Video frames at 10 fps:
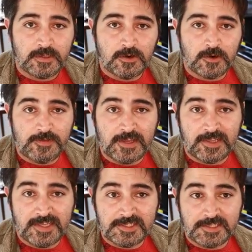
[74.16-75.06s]
Artifact
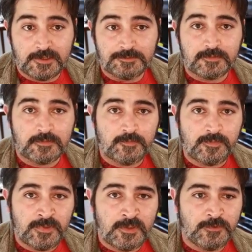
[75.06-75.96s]
LANCEA.
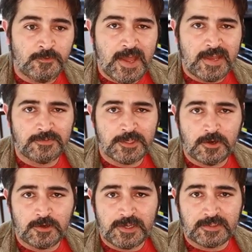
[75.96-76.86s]
If you activate
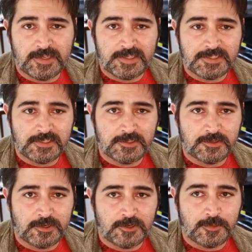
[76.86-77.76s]
Artifact LANCEA
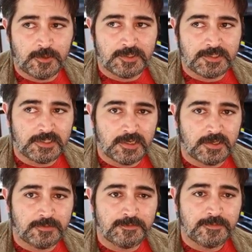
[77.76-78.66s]
during your opponent's
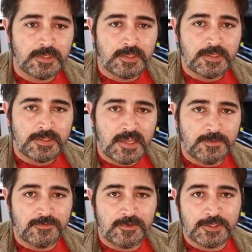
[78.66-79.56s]

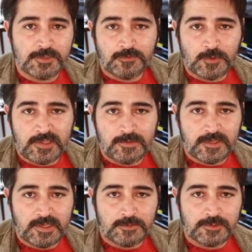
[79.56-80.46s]
standby phase, you avoid them
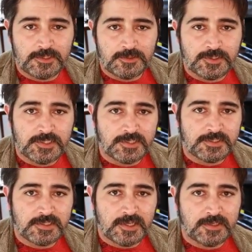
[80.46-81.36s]
being able to use
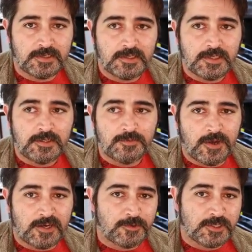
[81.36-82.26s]
things like
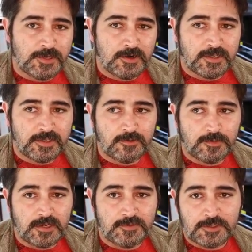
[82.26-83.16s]
Pot of Prosperity or
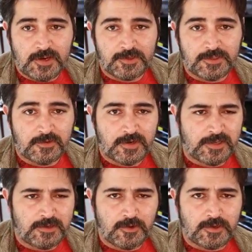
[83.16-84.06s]
Pot of Extravagance, or
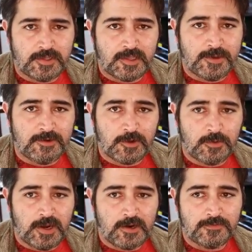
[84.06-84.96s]
any card that they might
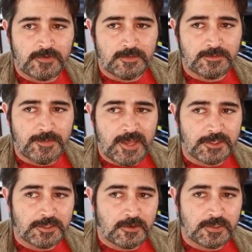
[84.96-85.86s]
require for them to
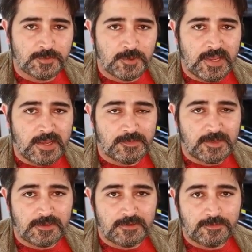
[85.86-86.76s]
banish cards from their deck.
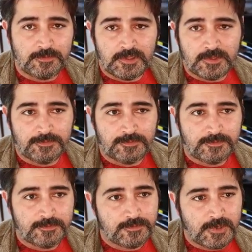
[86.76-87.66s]
Maybe Pot
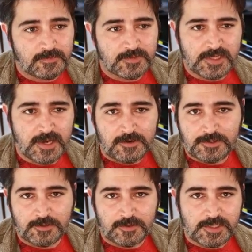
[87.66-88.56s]
of Desires.
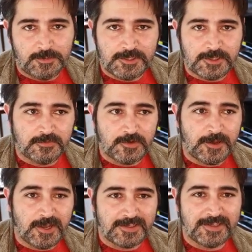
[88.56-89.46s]
You'll notice I mentioned every
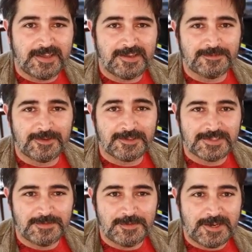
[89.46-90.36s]
pot in the game all
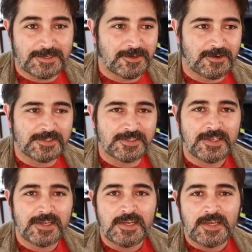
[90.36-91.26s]
seem to banish cards.
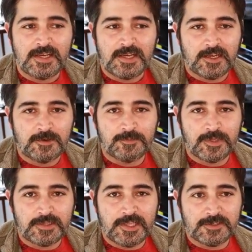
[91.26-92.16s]

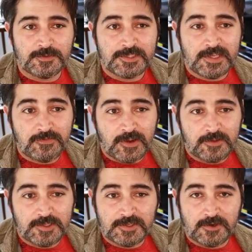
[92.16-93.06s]
But that's a reason to
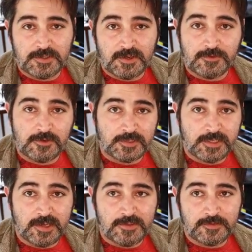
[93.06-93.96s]
fire these cards off
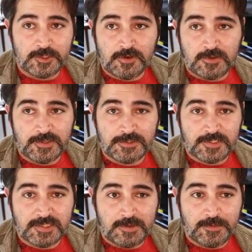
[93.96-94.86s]
early, either in the draw phase or
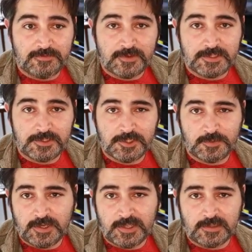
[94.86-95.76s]
the standby phase. You just
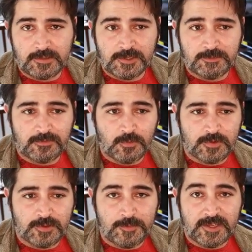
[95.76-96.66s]
want to get them in before
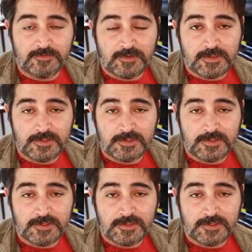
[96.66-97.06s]
their main phase.